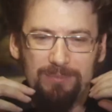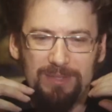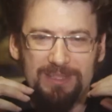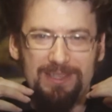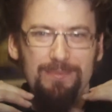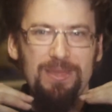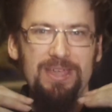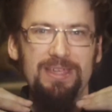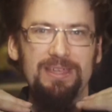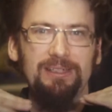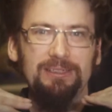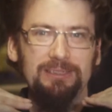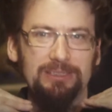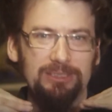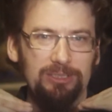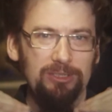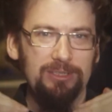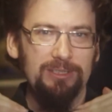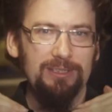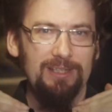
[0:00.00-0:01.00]
but they make it
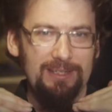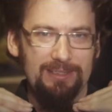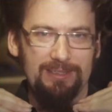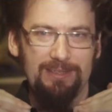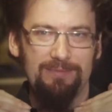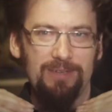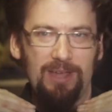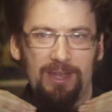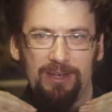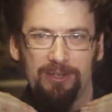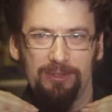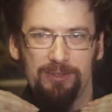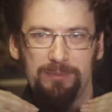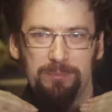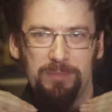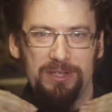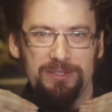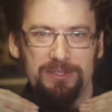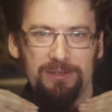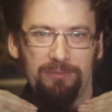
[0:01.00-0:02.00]
look like they've got a good
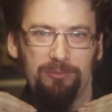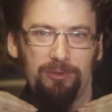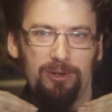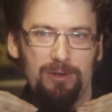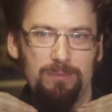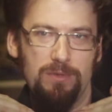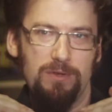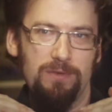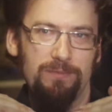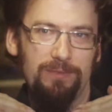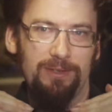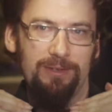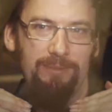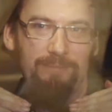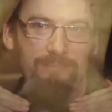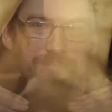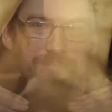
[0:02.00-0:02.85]
budget for a movie.